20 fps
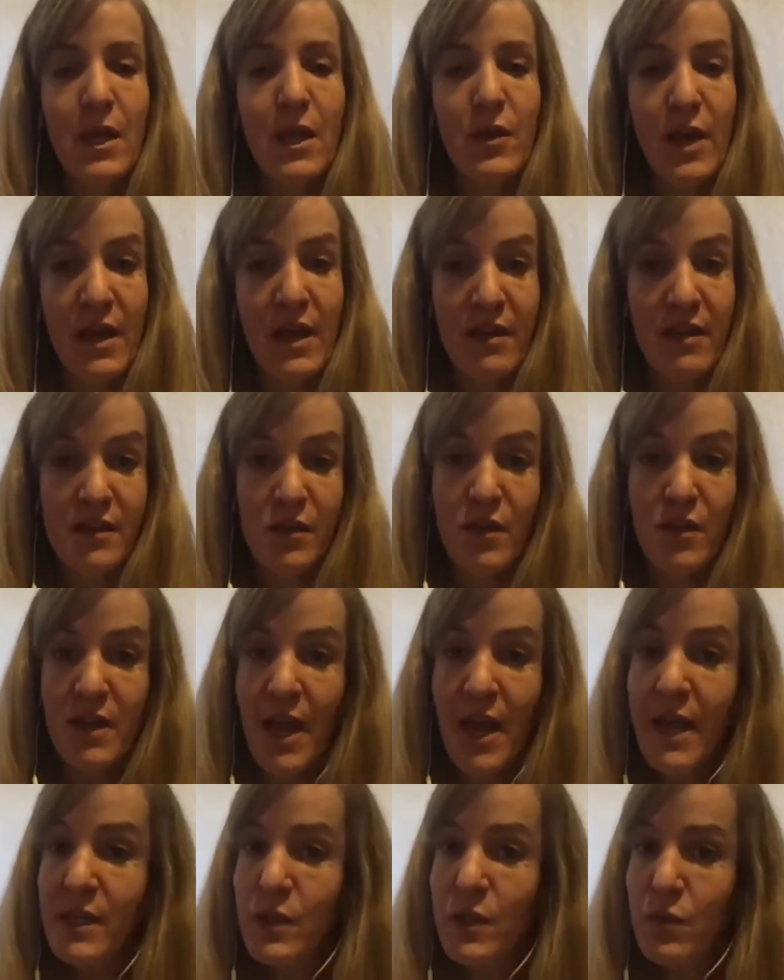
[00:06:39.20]
Okay, so the
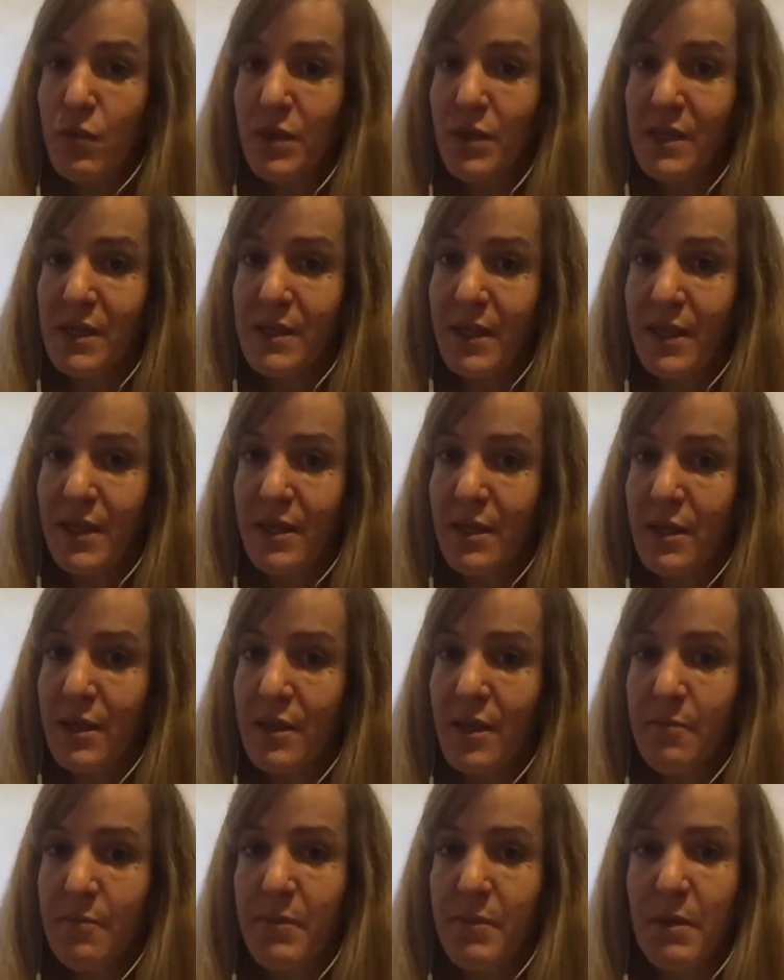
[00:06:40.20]
next reason
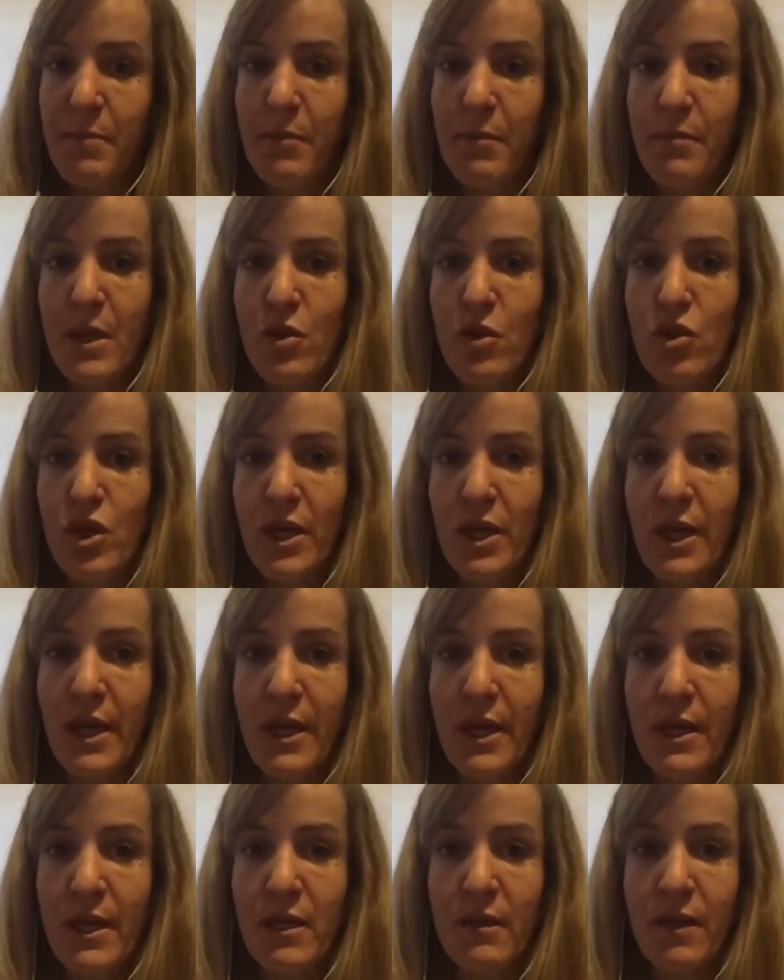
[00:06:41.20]
that people binge
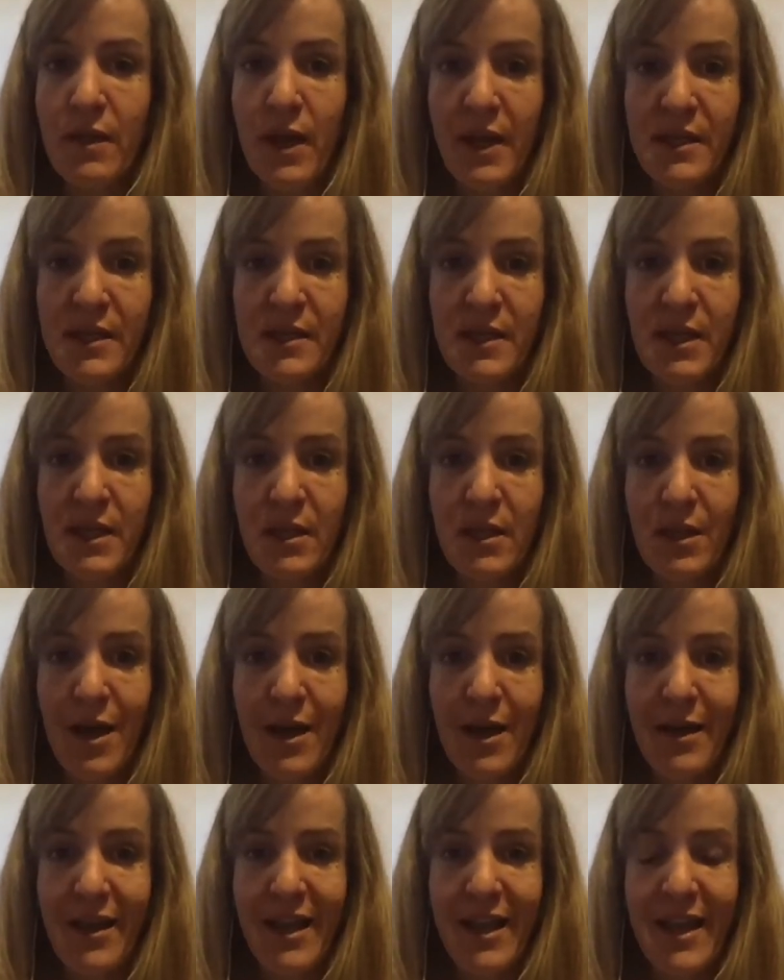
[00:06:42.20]
eat that I see a
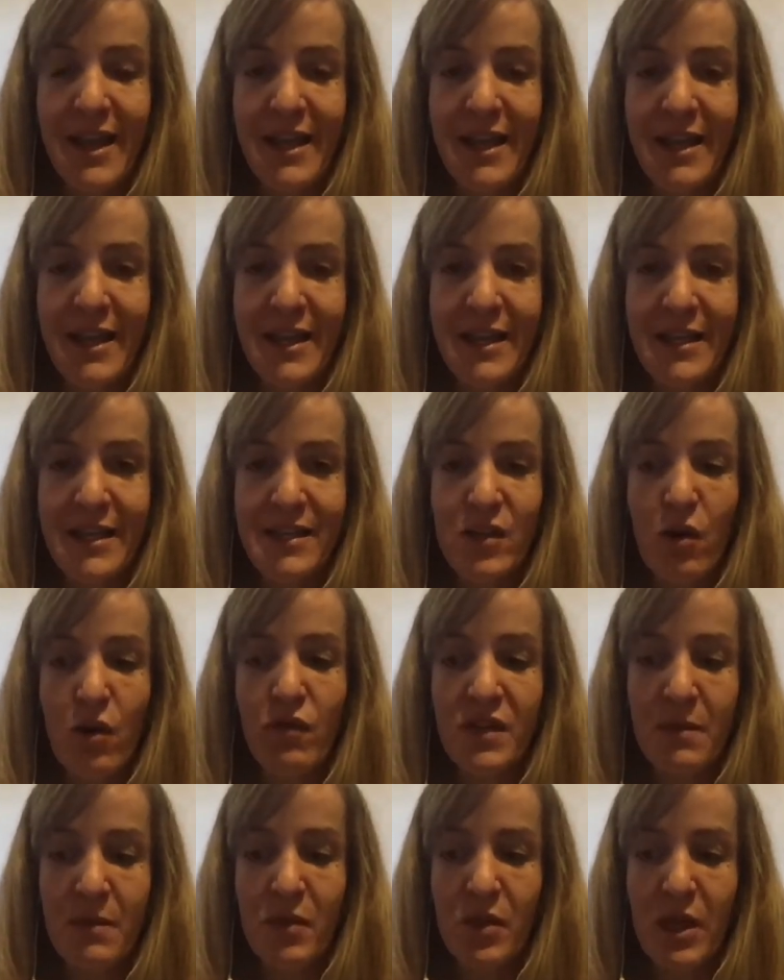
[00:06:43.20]
lot is
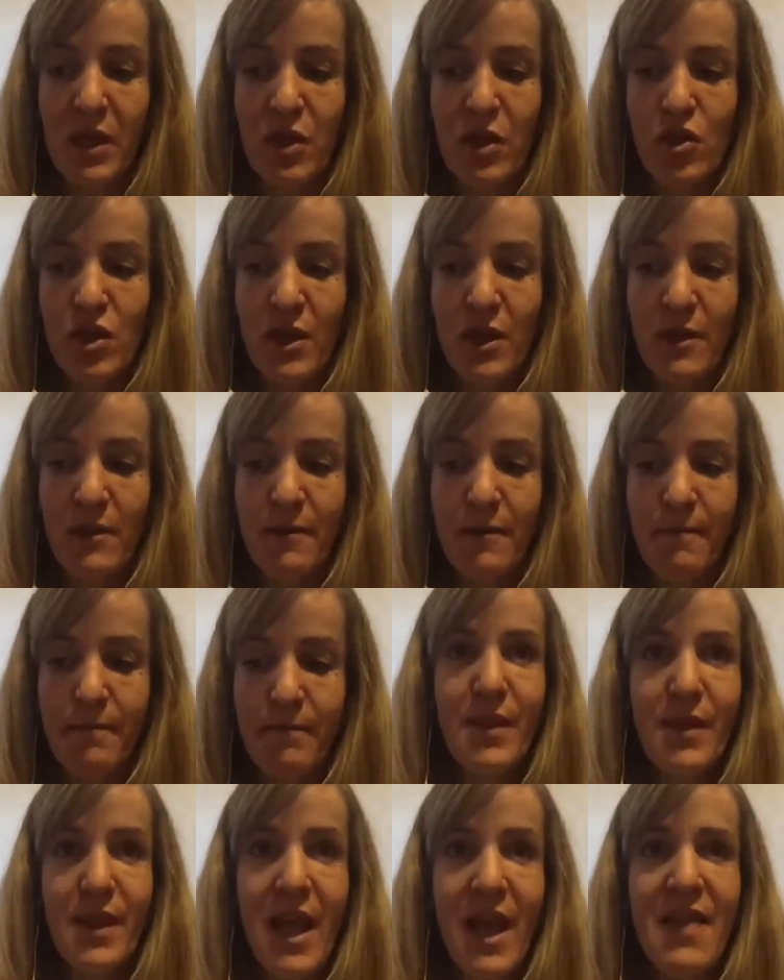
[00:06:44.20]
overstimulation.
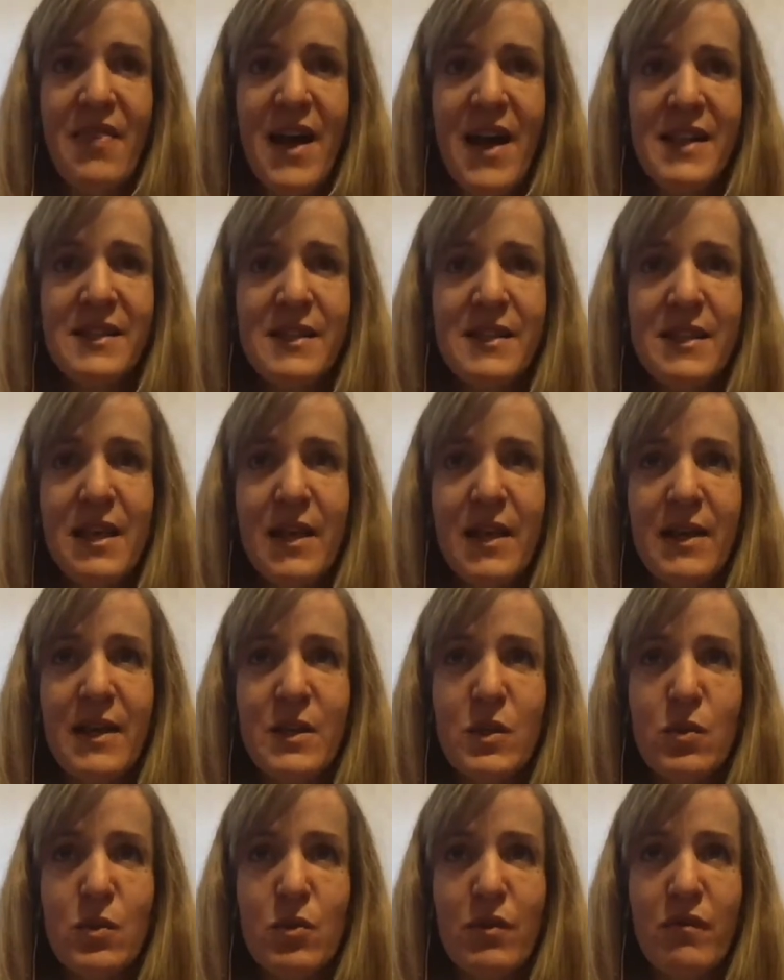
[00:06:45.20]
And
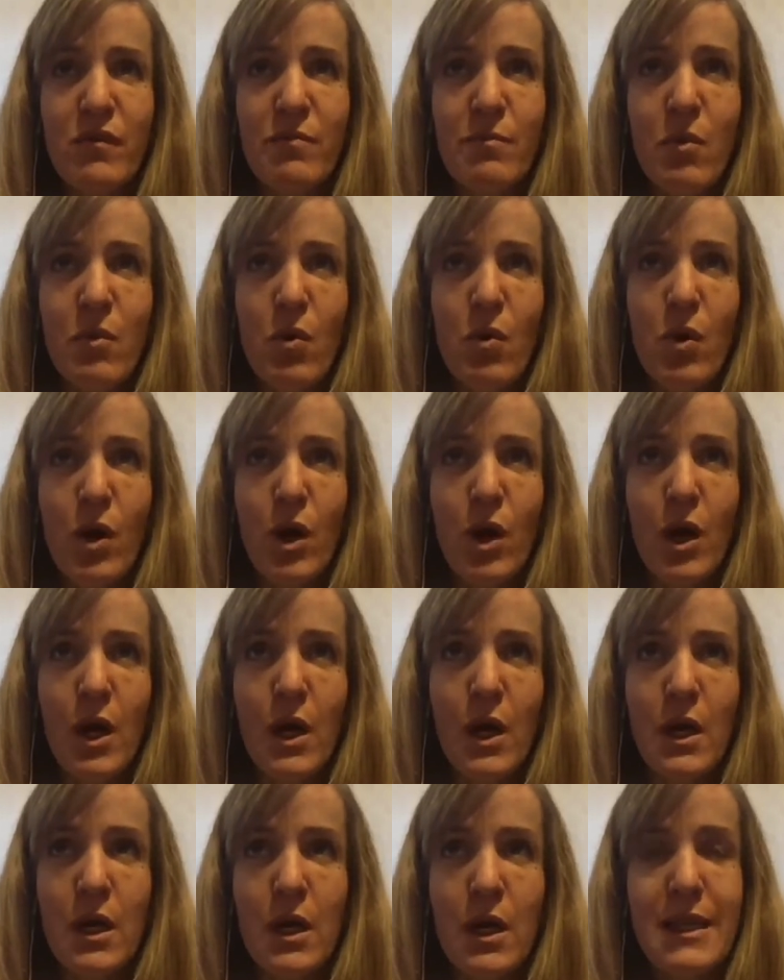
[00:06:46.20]
that's sort of
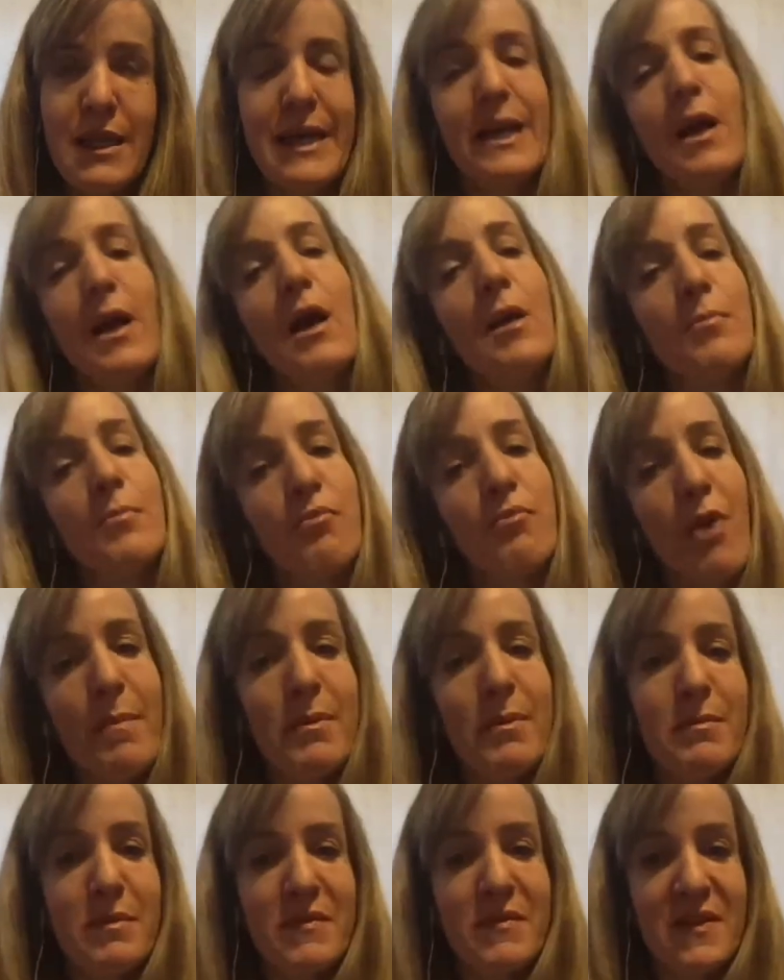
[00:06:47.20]
more like a
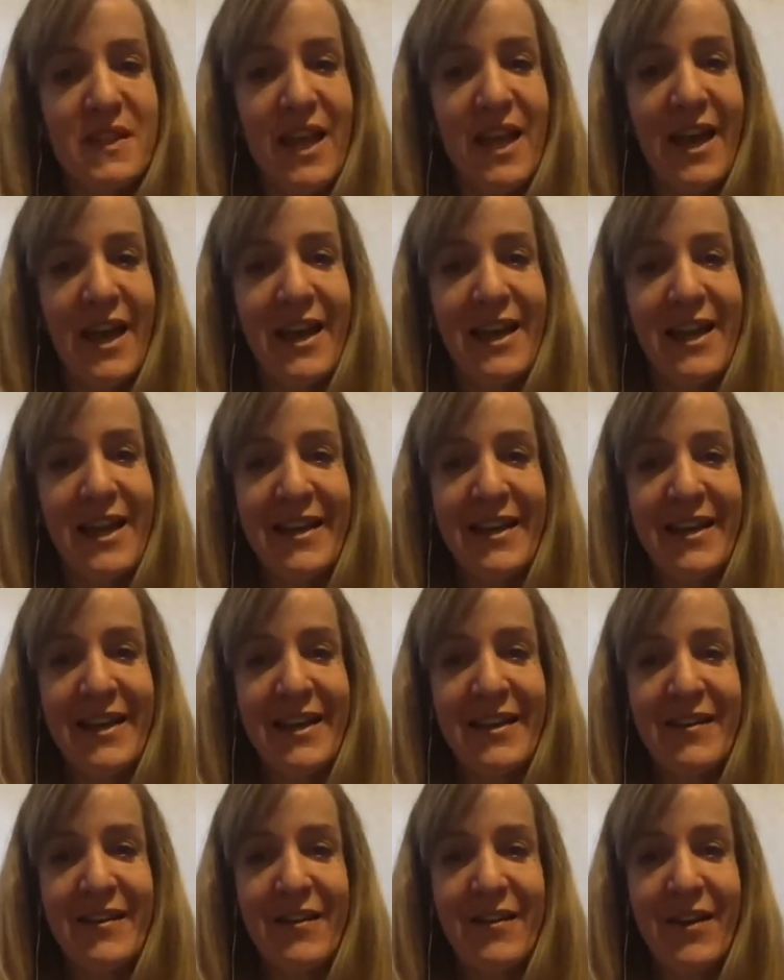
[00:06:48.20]
problem of
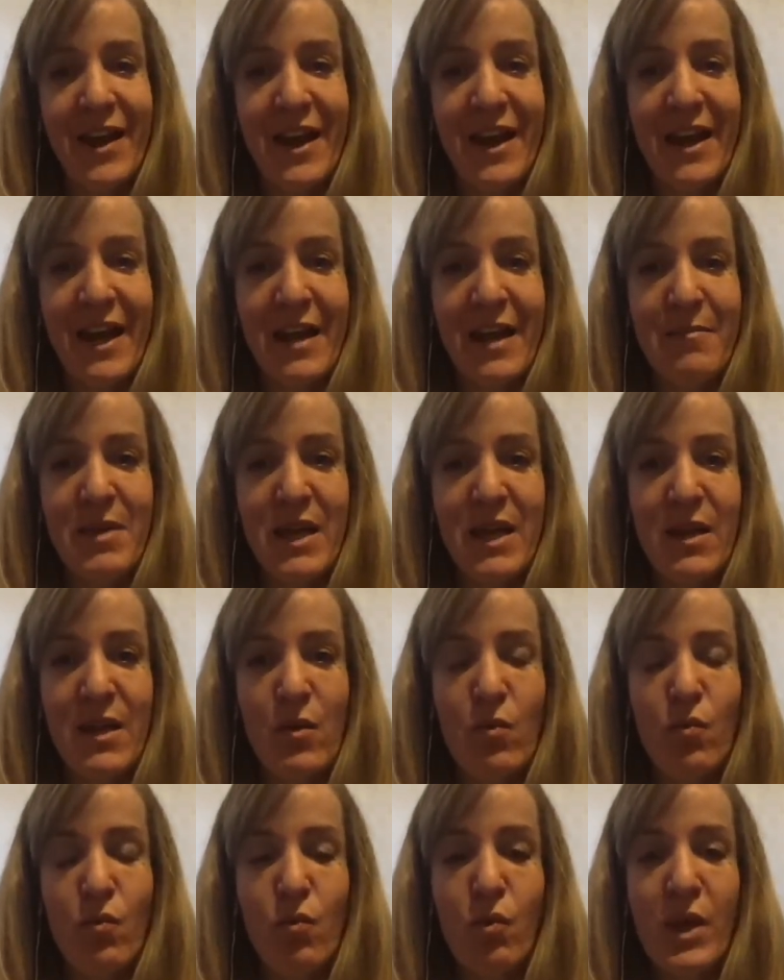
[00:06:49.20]
society, right? I
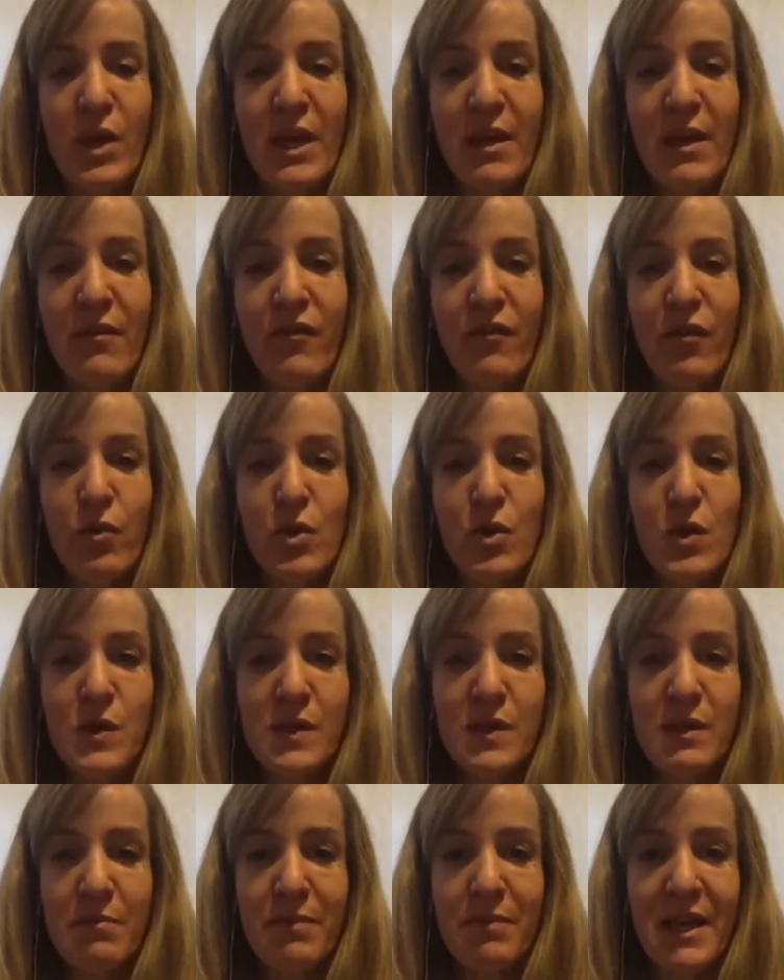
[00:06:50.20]
mean, food
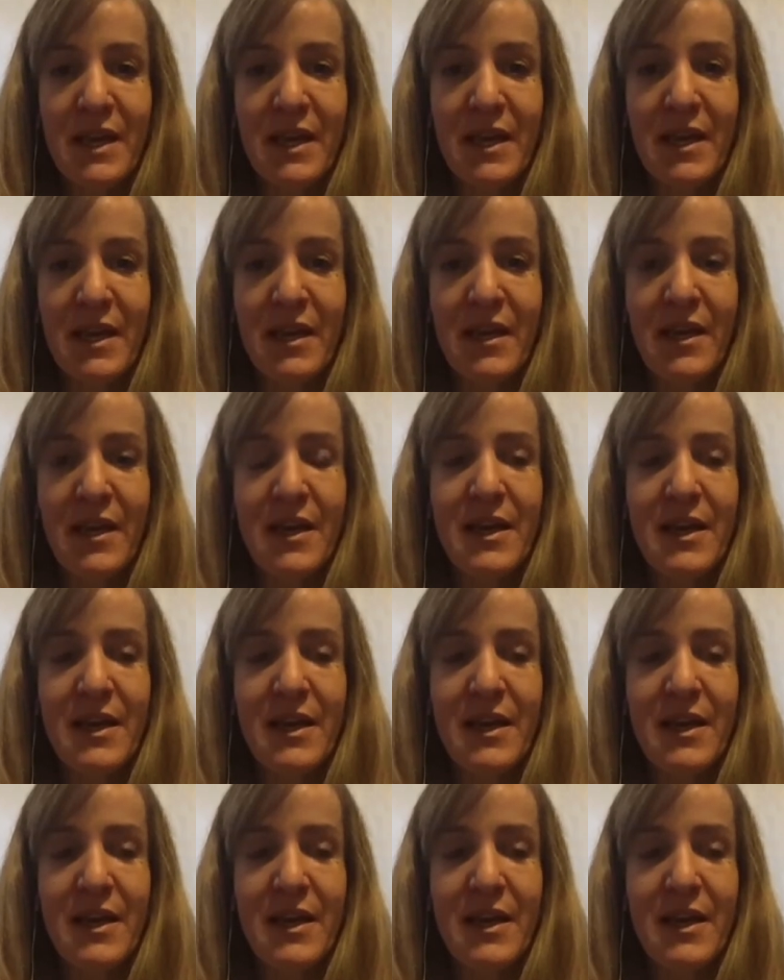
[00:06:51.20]
used to be